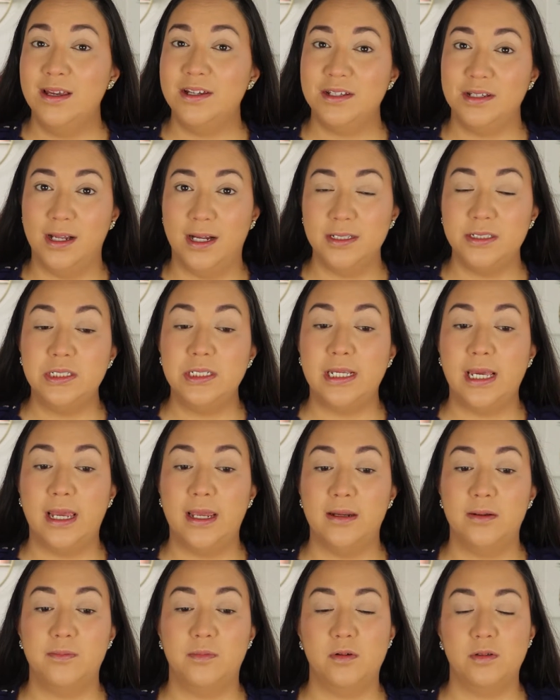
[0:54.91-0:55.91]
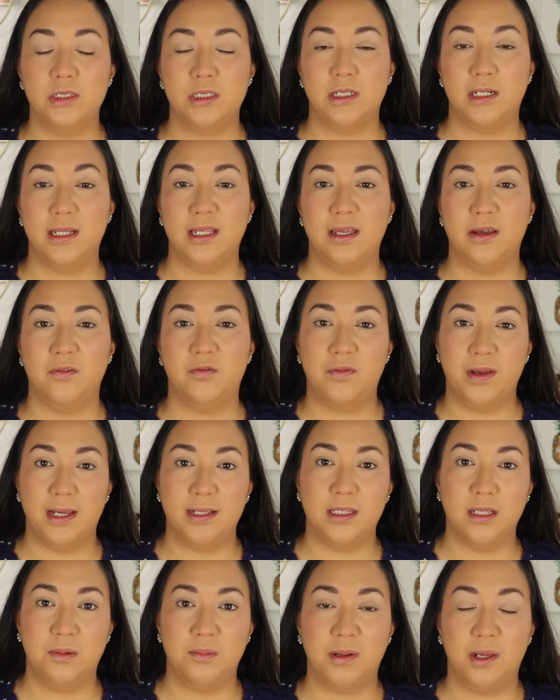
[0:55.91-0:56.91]
not to get emotionally
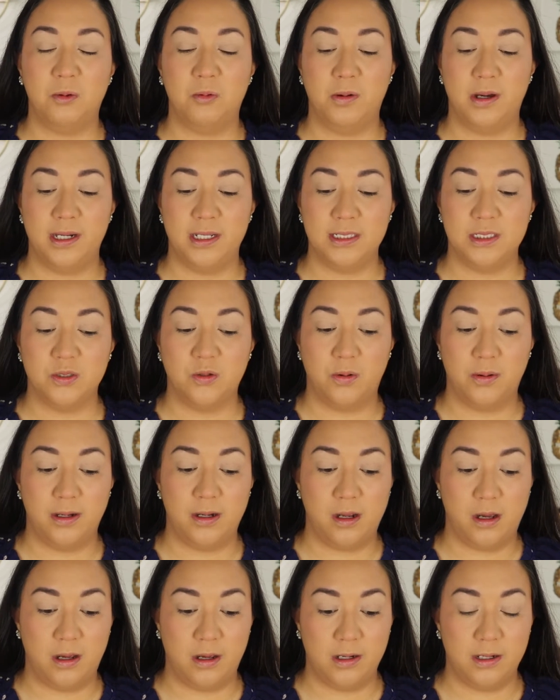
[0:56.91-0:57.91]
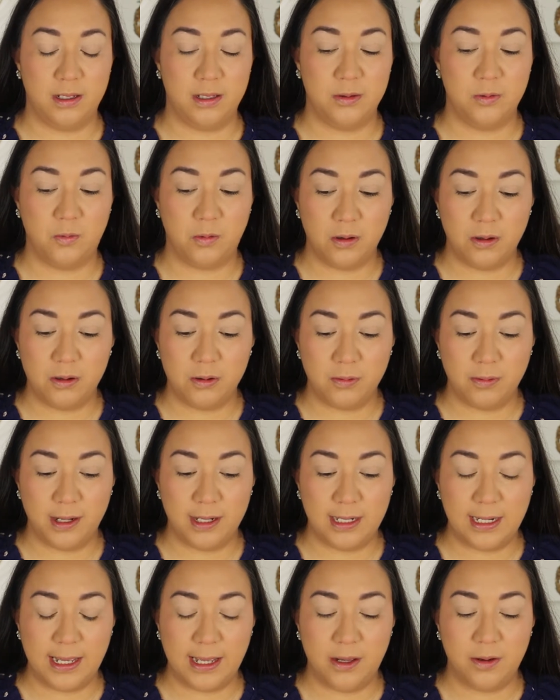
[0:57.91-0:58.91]
affected by what is going on in the world
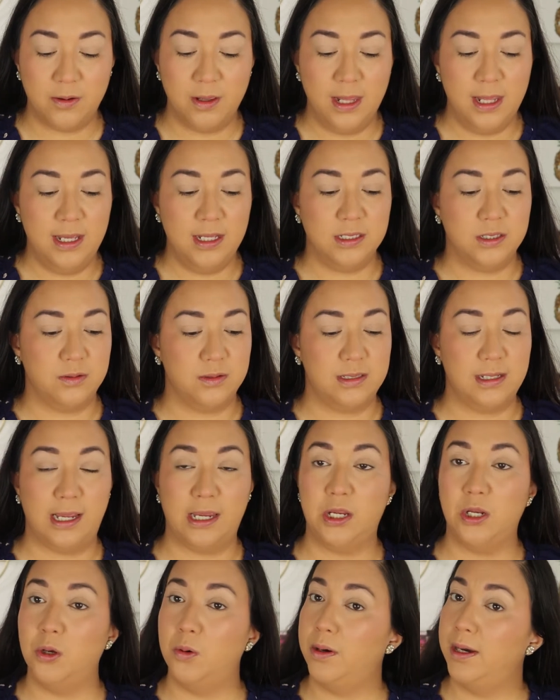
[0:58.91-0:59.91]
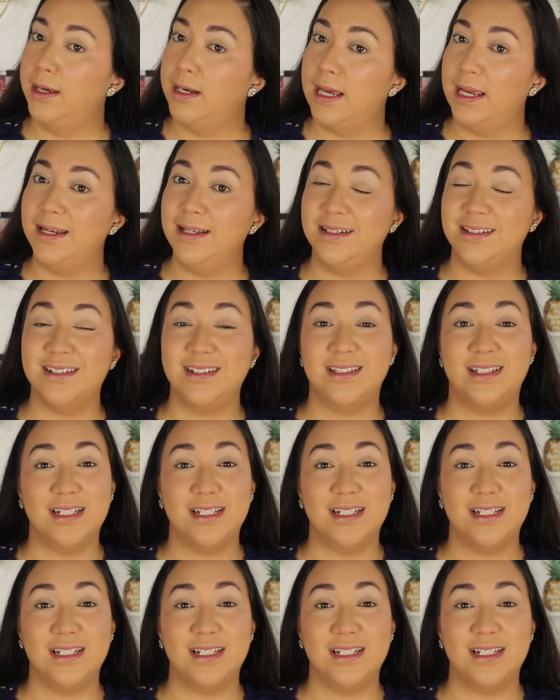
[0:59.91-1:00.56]
right now. So it's like, you know what? I need to